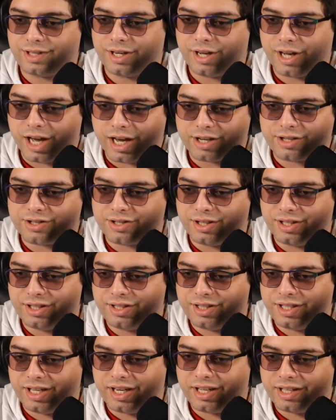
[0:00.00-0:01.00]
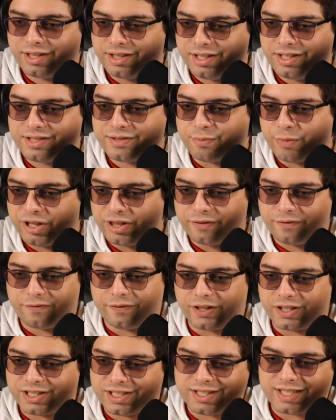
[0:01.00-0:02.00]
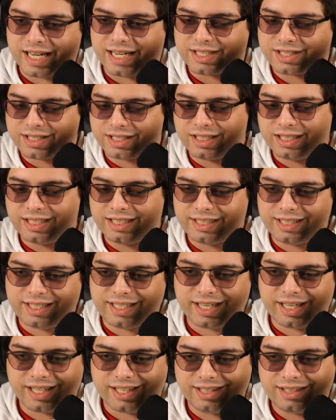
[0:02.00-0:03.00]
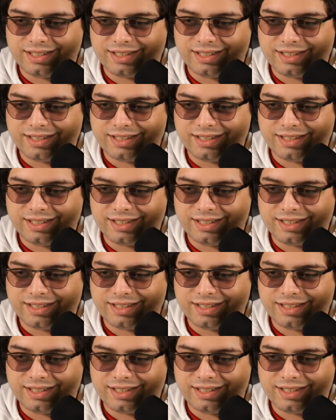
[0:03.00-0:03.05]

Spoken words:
Actually did it. These motherfuckers actually did it.